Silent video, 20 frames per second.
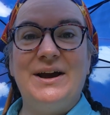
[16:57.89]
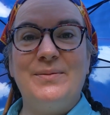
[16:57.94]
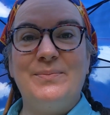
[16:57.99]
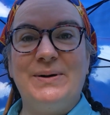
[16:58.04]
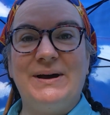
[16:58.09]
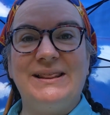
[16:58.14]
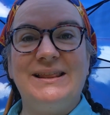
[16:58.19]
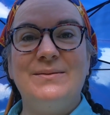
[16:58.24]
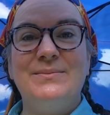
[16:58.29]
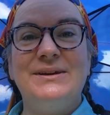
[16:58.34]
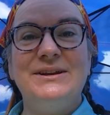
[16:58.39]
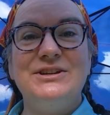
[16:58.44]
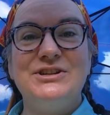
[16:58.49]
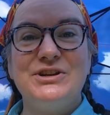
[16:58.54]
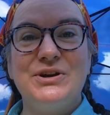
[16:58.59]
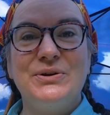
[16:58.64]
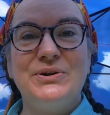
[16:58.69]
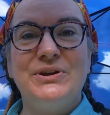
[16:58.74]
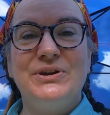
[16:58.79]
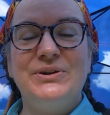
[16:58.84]
but let me
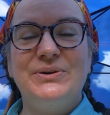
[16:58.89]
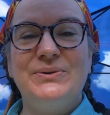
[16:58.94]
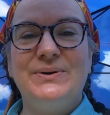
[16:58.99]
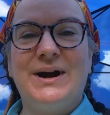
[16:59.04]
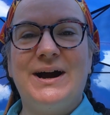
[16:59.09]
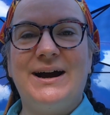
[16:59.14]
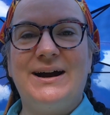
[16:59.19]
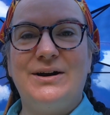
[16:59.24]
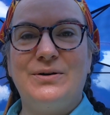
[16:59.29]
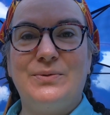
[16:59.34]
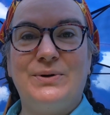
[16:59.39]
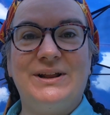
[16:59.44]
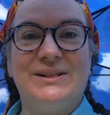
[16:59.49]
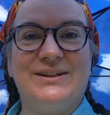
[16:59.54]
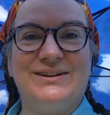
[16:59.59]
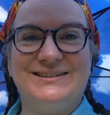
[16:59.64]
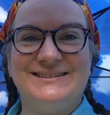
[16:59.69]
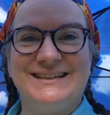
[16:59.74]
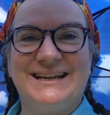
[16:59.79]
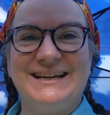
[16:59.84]
show you uh, what it
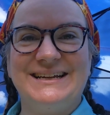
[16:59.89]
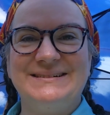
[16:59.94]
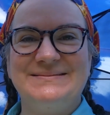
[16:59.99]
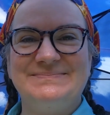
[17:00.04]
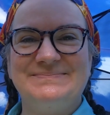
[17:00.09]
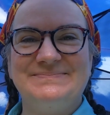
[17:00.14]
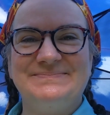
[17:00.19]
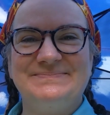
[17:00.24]
looks like